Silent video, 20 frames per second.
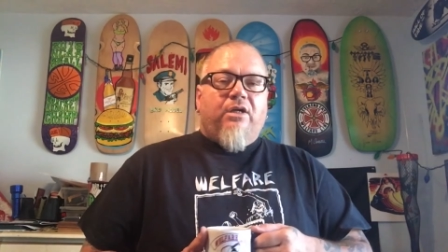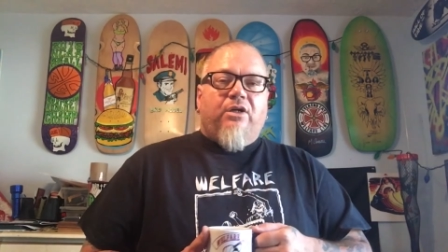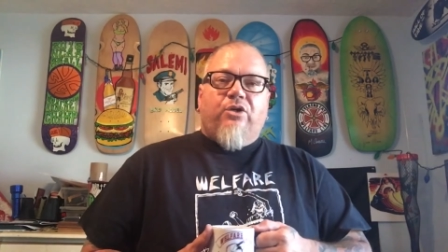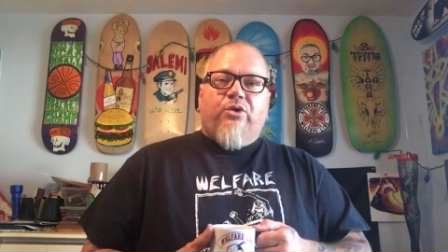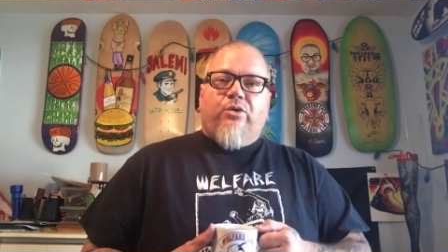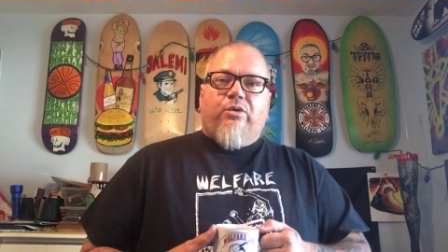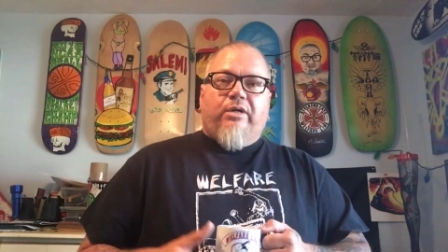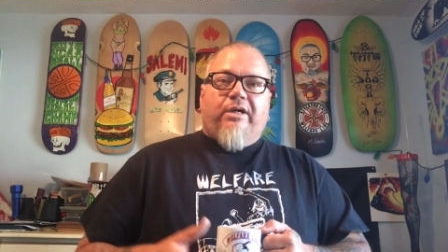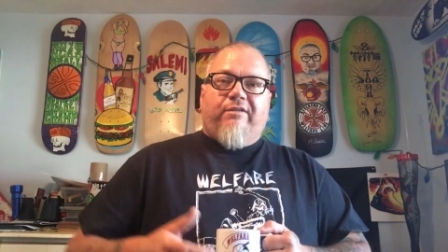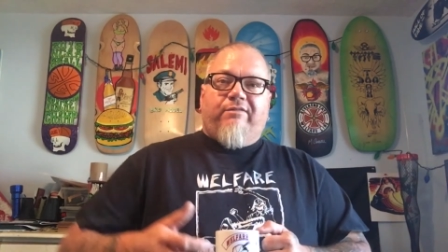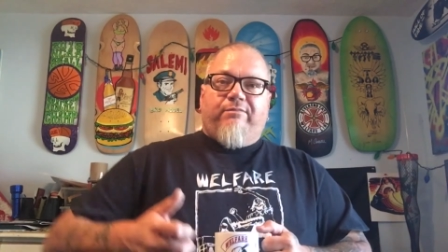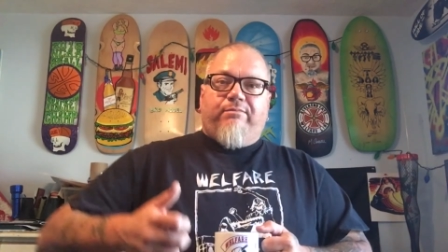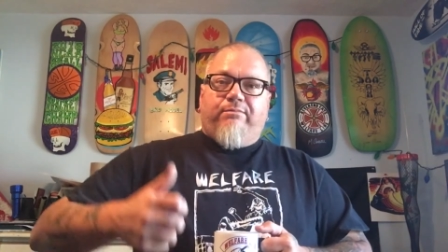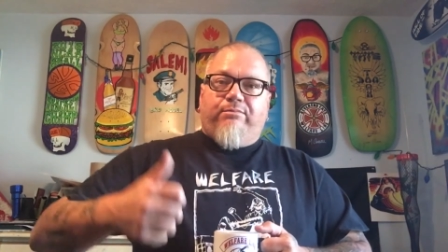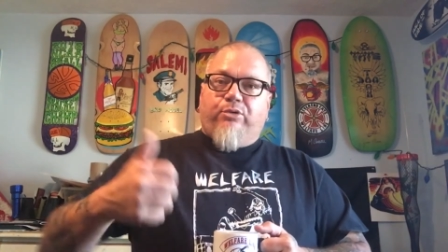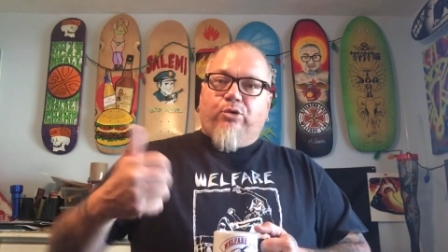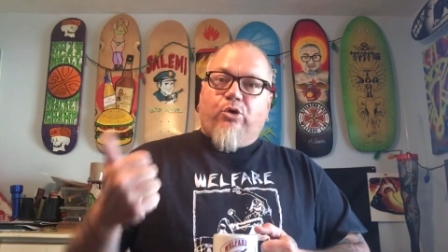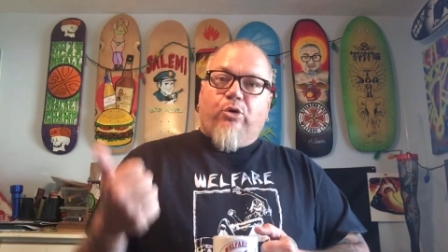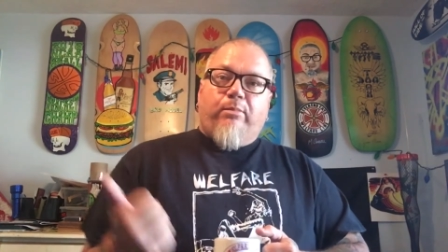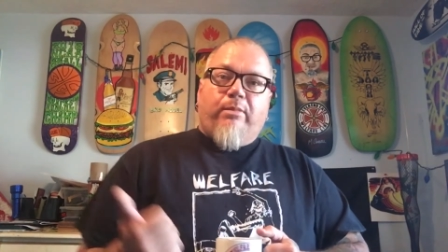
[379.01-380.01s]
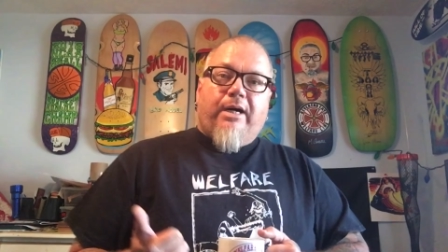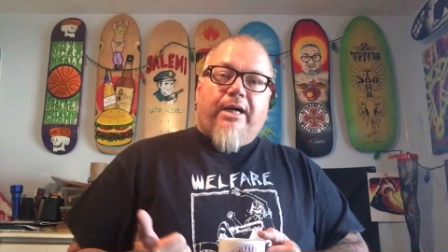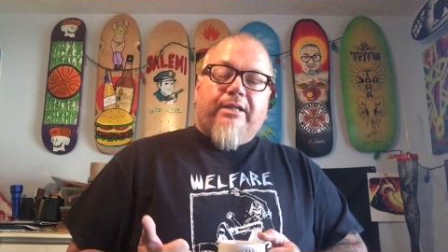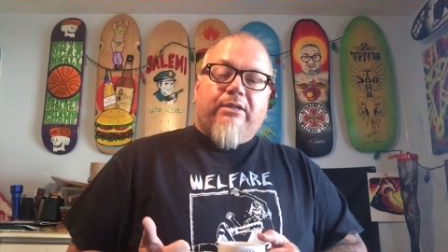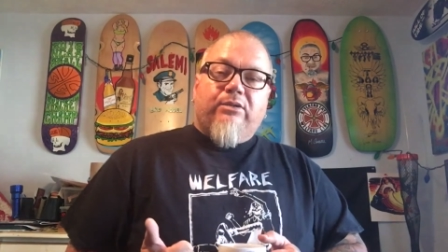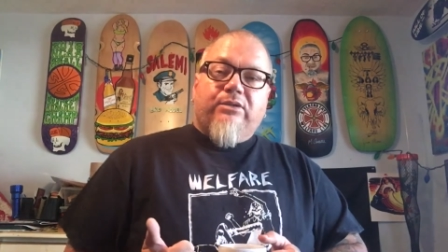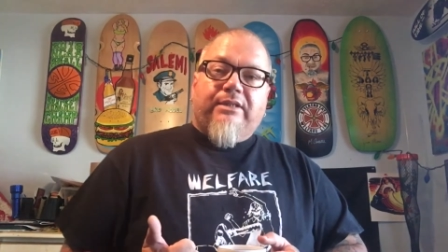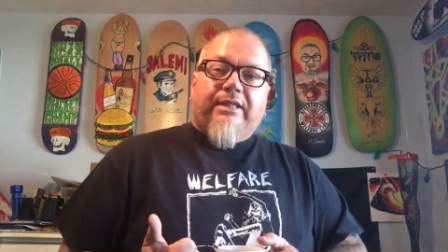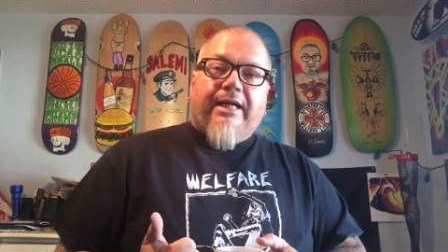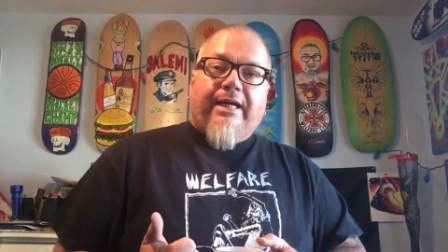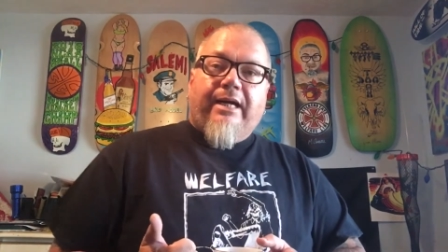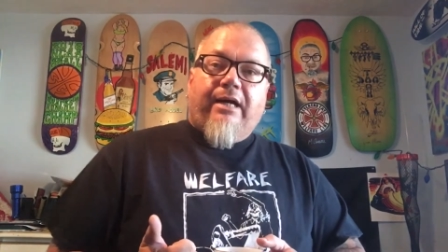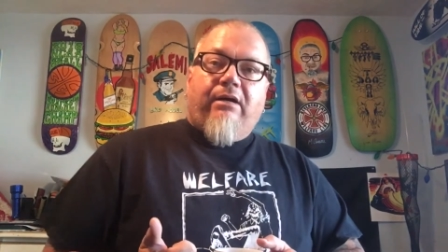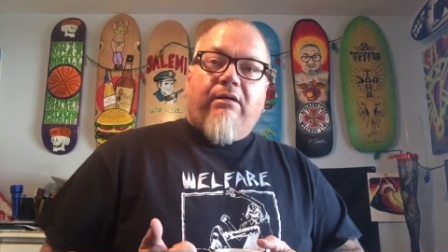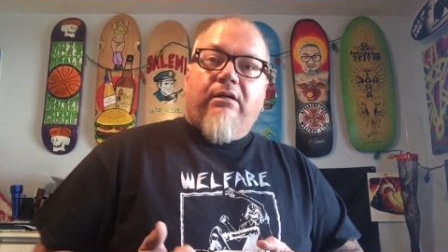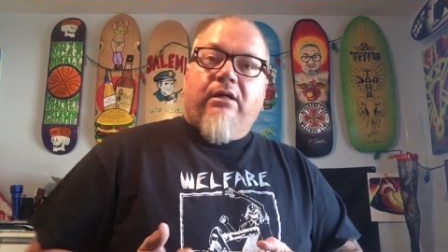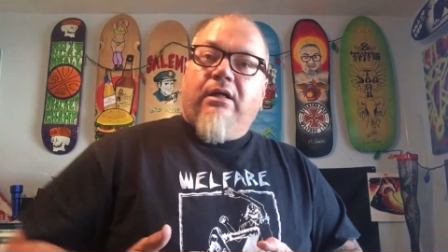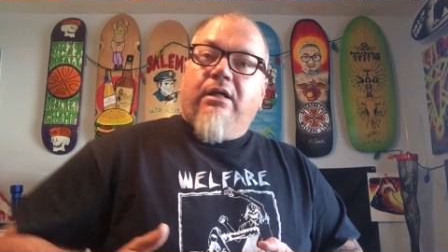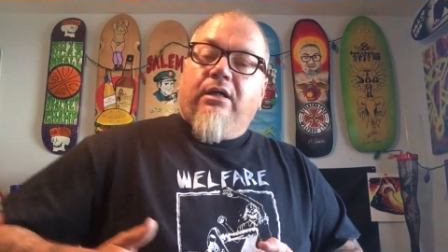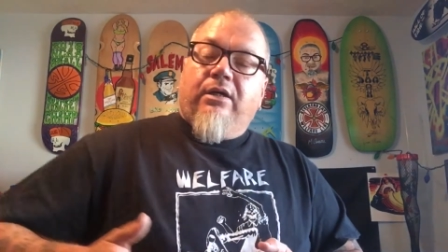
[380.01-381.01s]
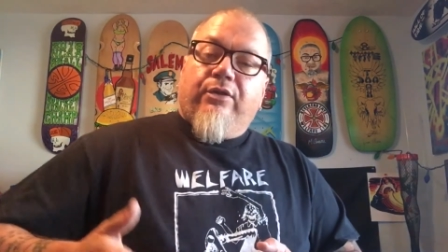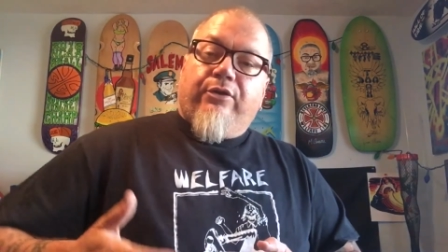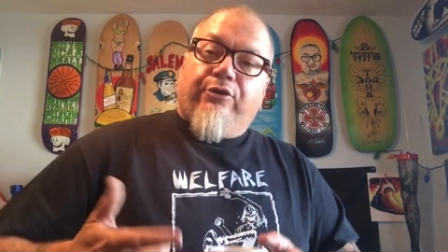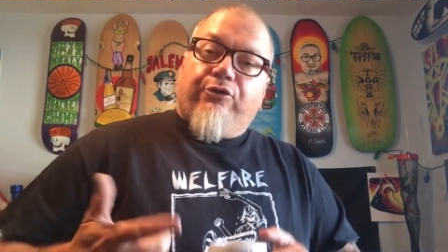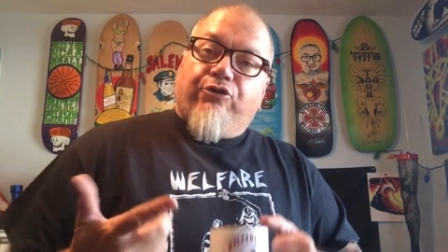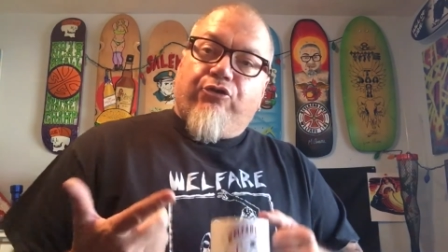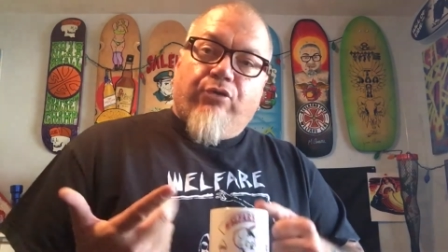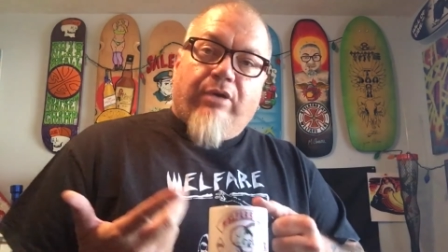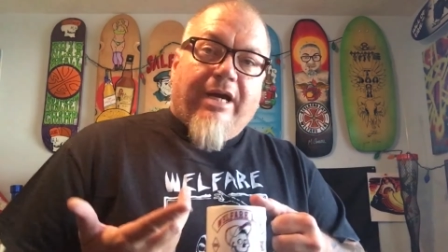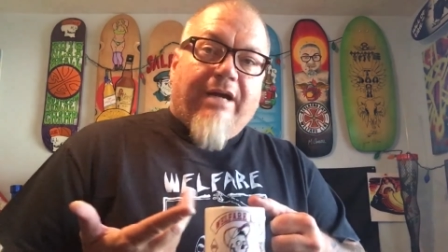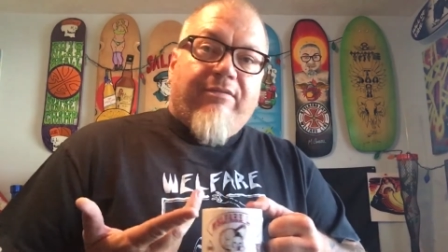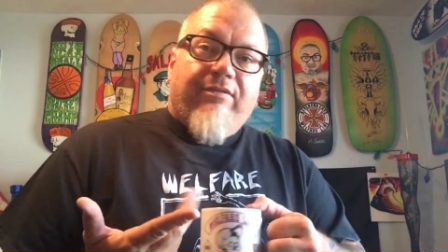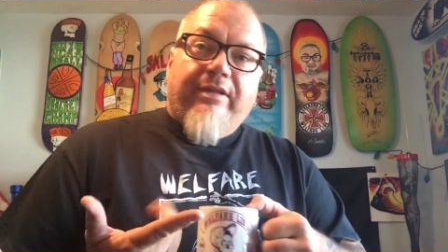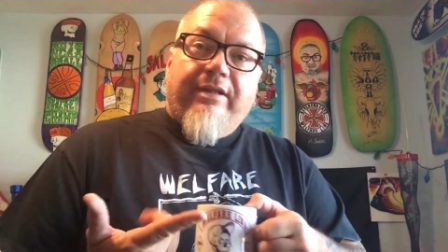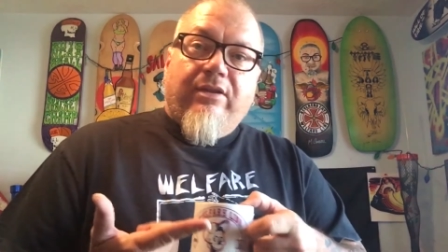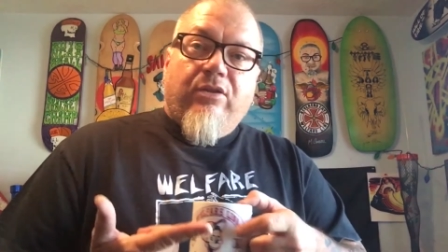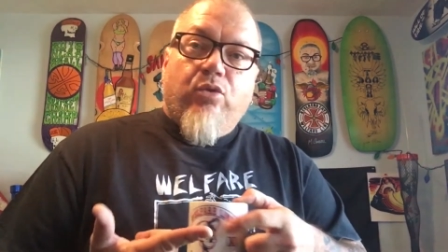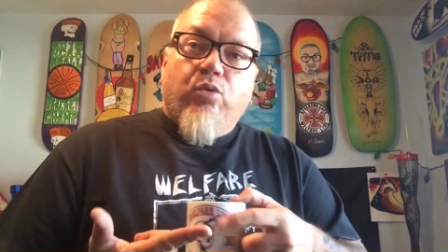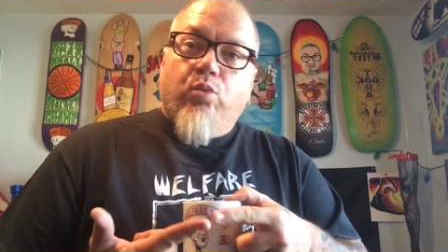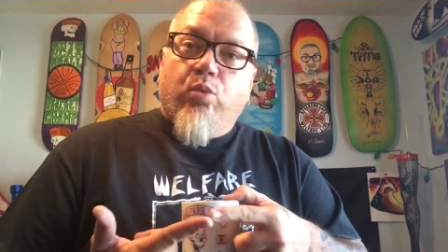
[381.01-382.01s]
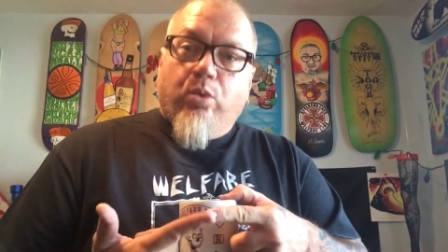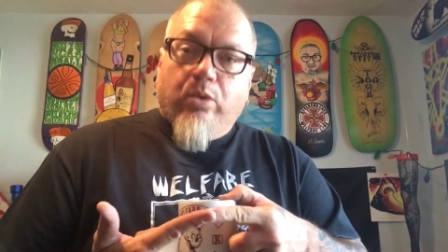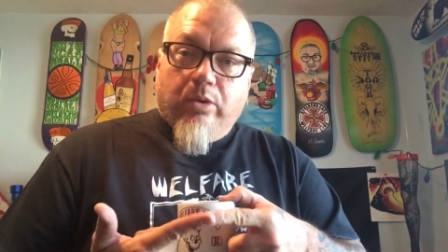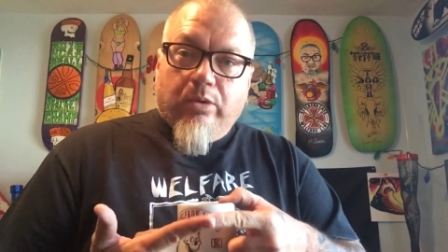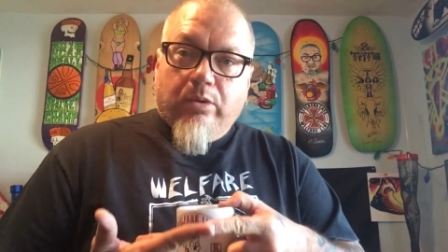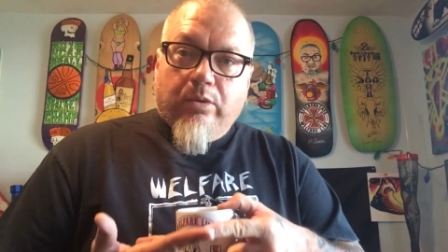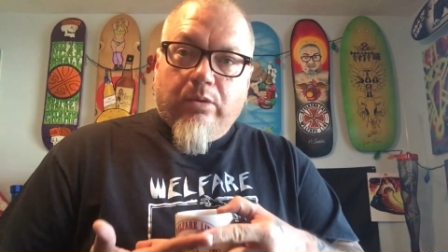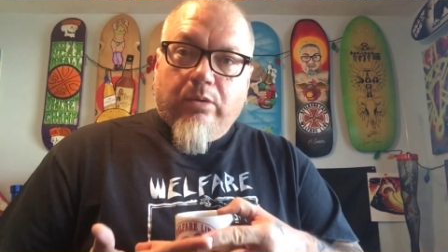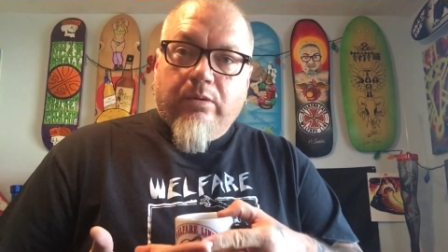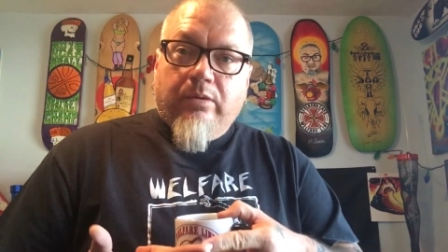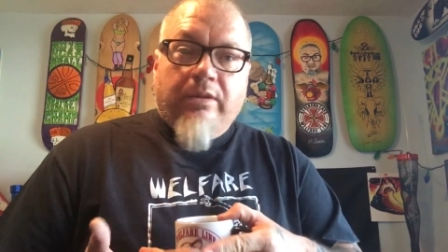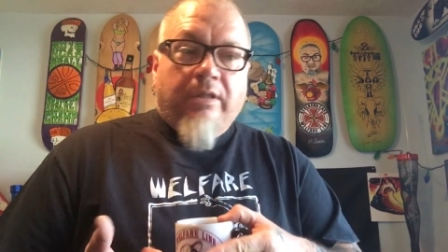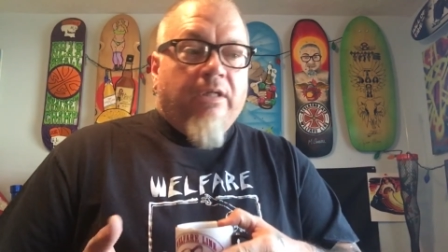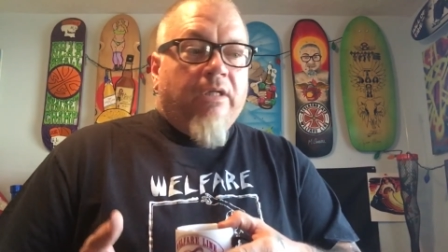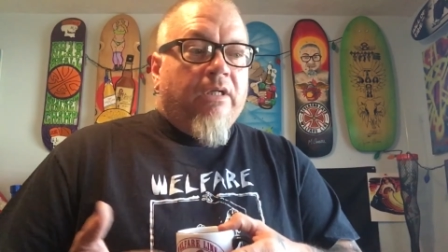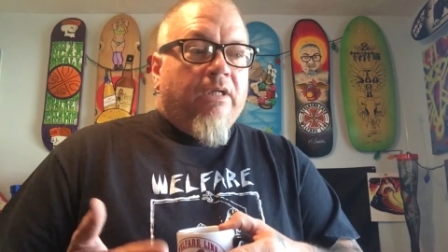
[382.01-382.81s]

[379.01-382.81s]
who have pro models out they're traveling the world.